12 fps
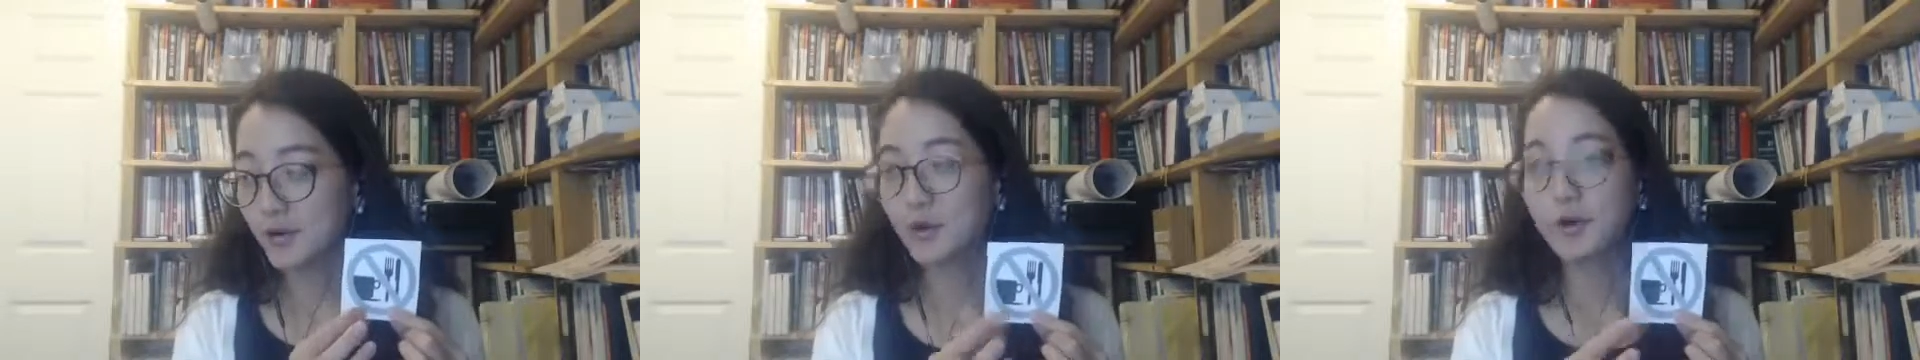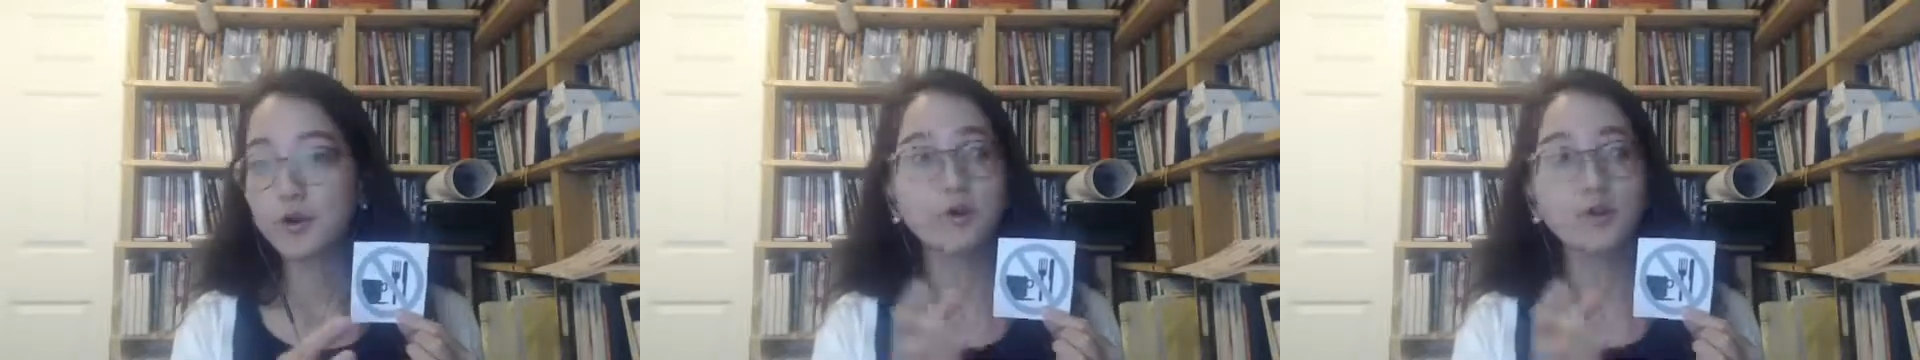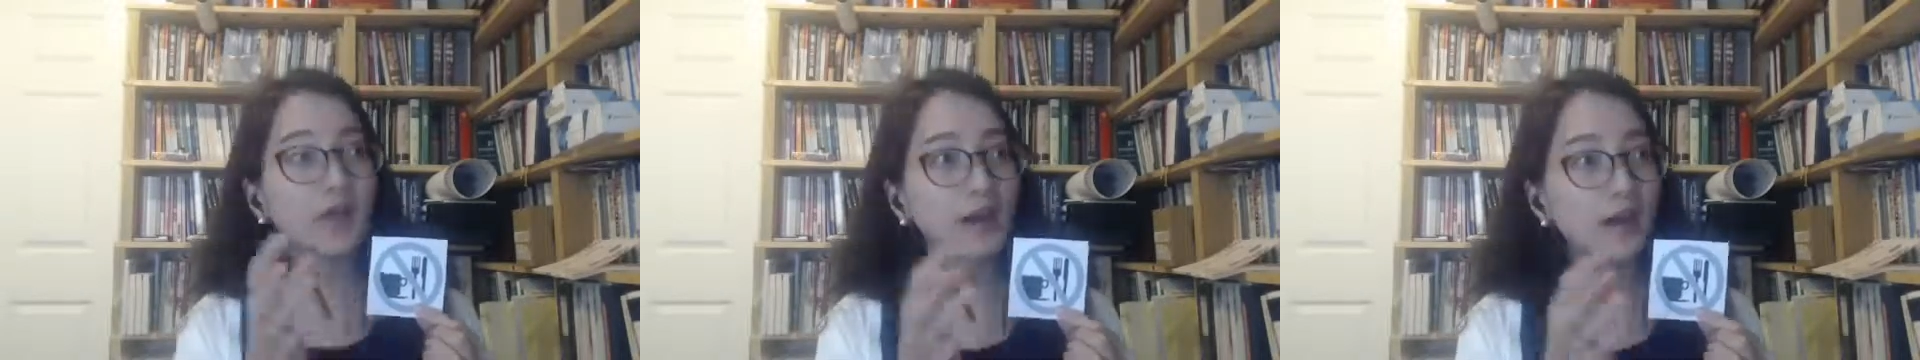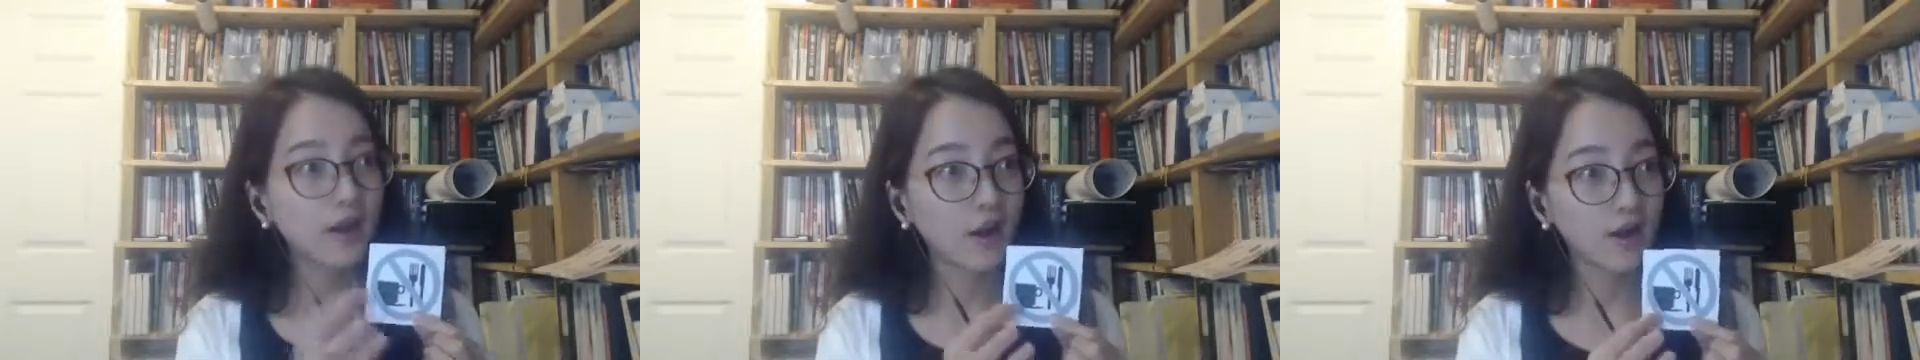or you
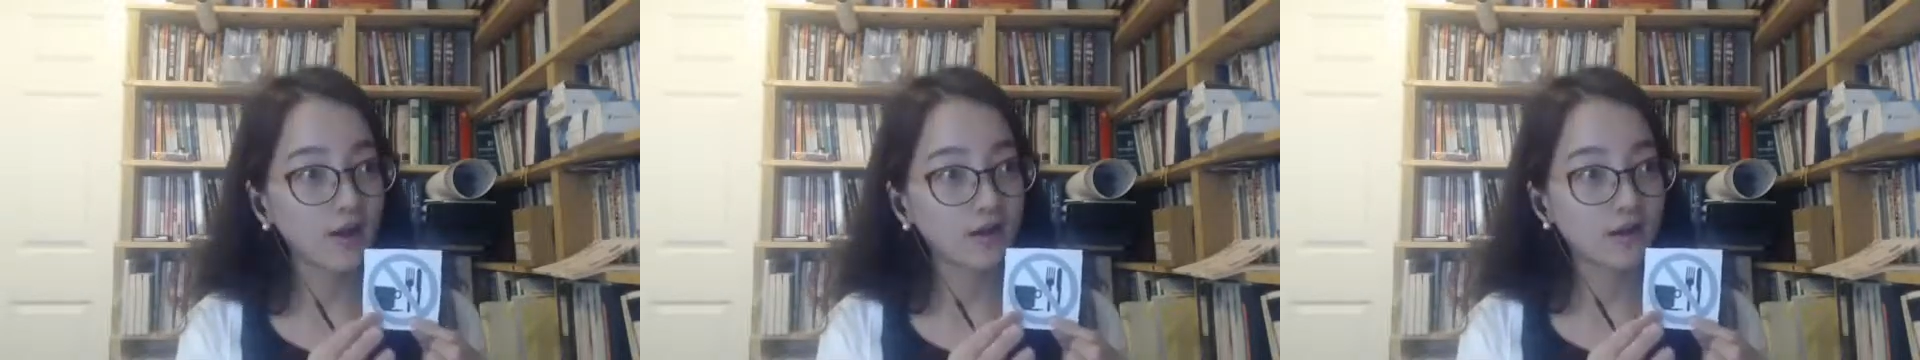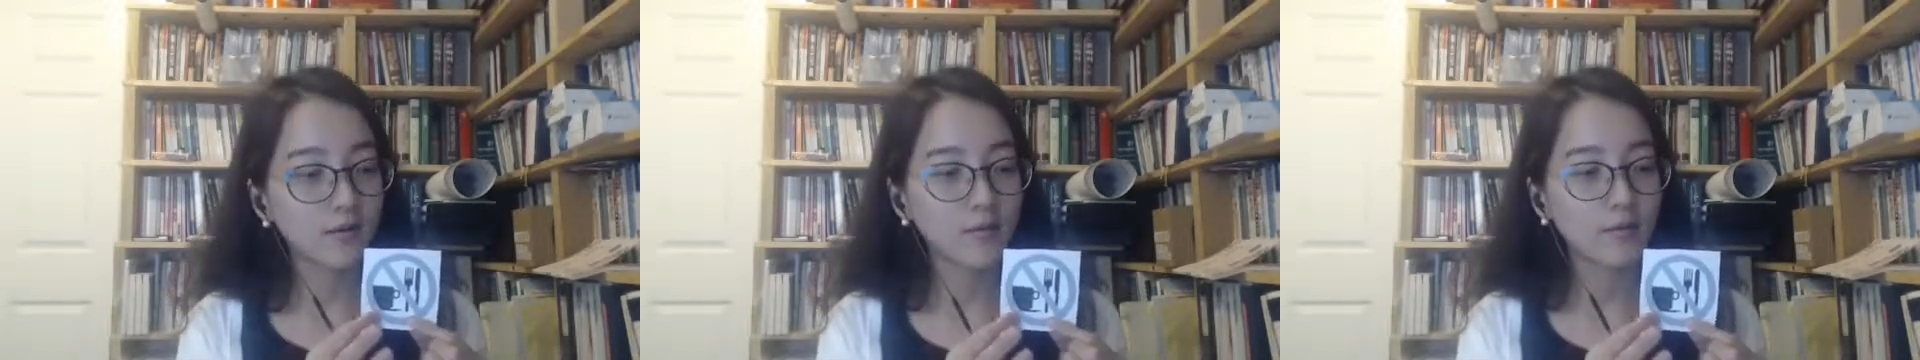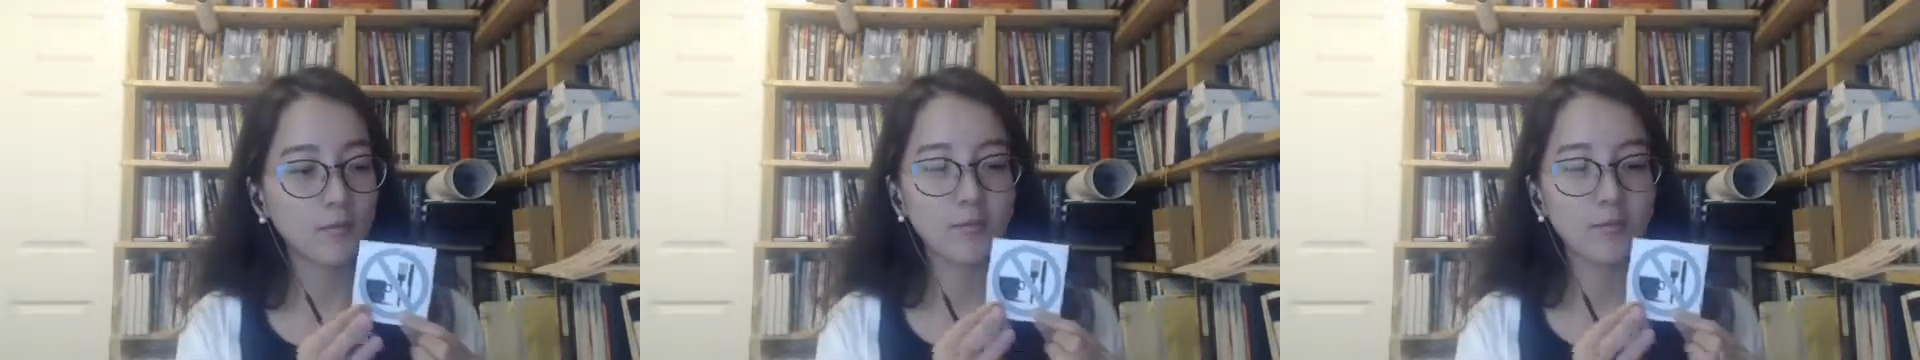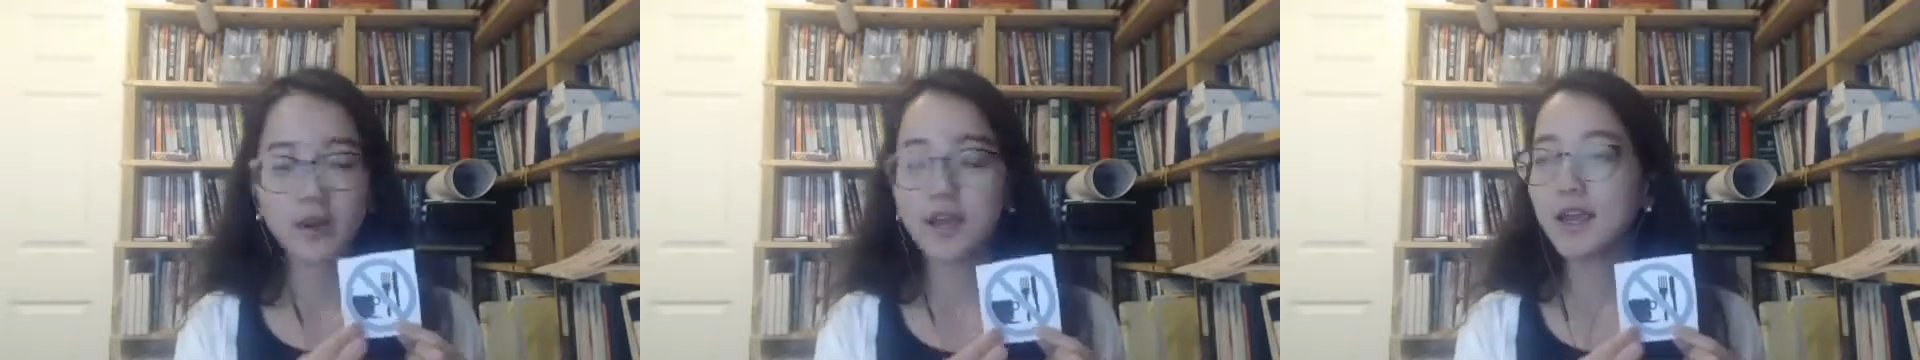cannot
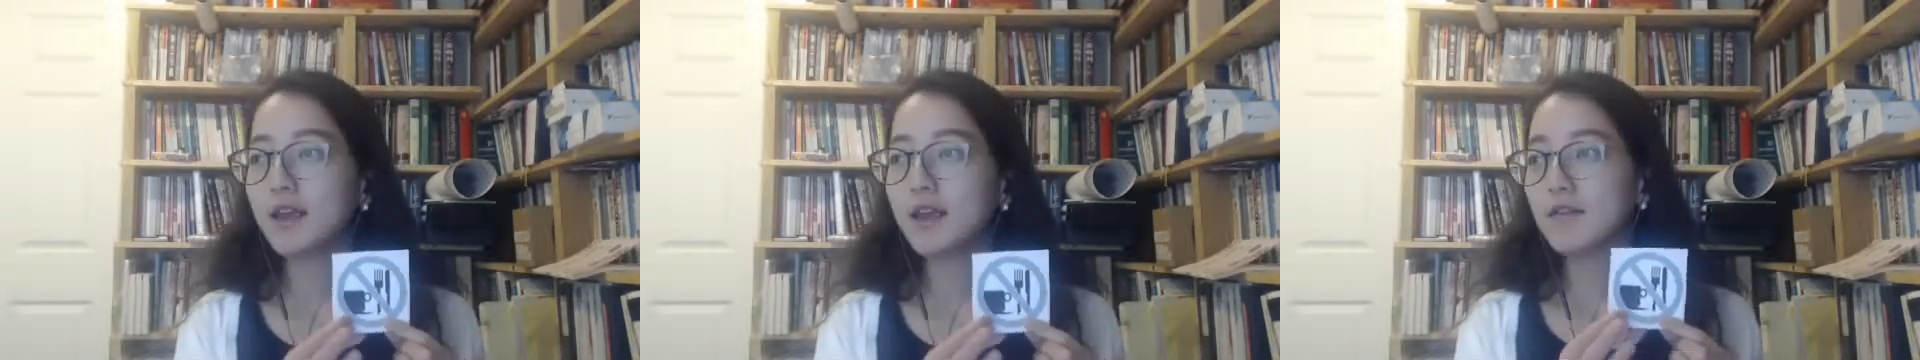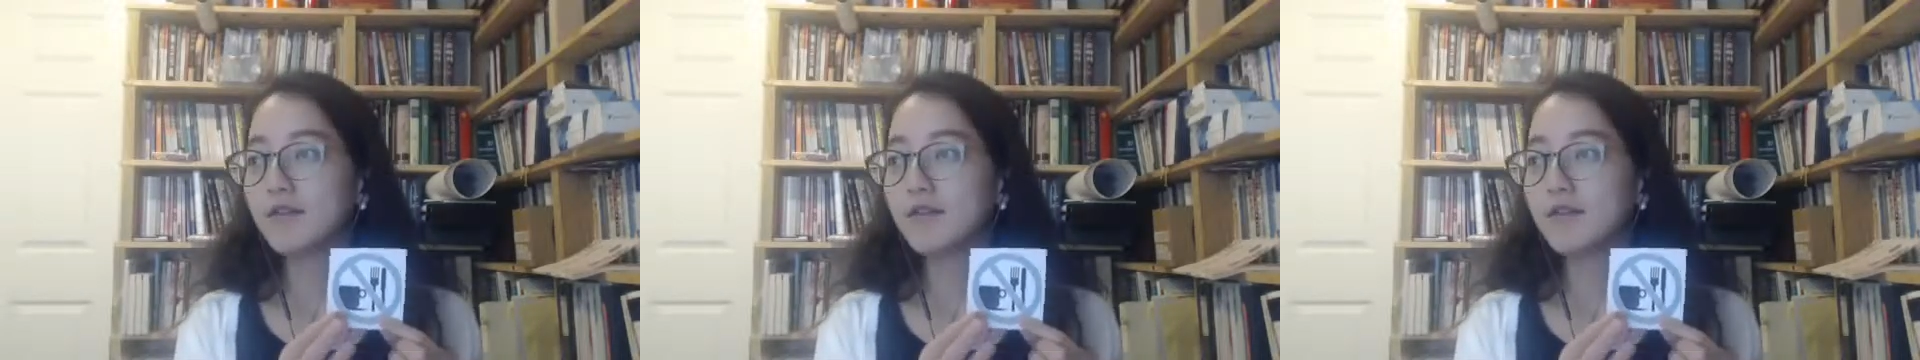bring